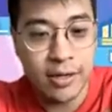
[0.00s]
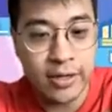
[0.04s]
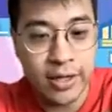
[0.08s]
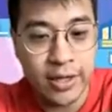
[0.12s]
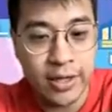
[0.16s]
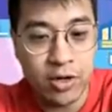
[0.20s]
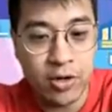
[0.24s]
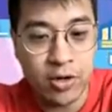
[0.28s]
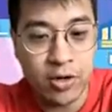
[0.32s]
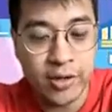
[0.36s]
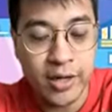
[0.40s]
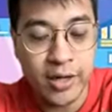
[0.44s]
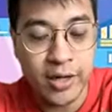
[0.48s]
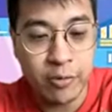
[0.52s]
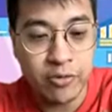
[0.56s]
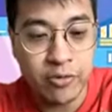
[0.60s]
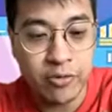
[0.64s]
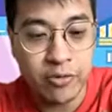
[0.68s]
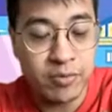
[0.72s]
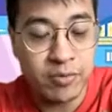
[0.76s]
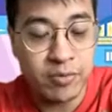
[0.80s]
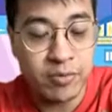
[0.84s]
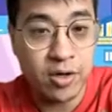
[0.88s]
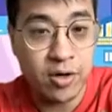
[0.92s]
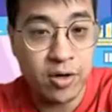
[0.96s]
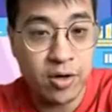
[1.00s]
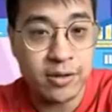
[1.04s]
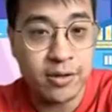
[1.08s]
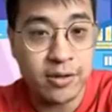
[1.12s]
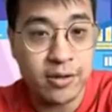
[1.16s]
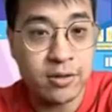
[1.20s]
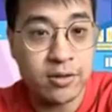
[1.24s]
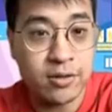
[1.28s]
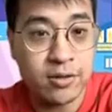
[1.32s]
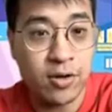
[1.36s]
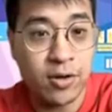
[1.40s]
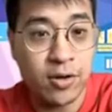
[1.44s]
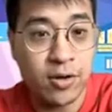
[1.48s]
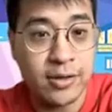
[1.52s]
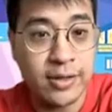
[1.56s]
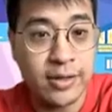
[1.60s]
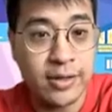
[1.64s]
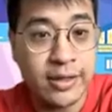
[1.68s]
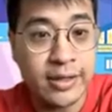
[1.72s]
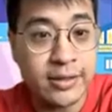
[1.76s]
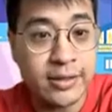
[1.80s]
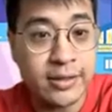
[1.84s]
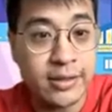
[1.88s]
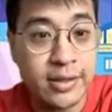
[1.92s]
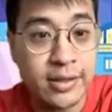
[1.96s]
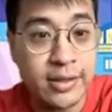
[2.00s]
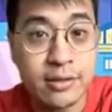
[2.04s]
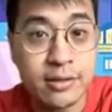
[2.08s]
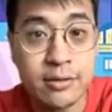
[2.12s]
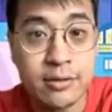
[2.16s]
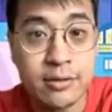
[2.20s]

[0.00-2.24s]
can connect with me on LinkedIn.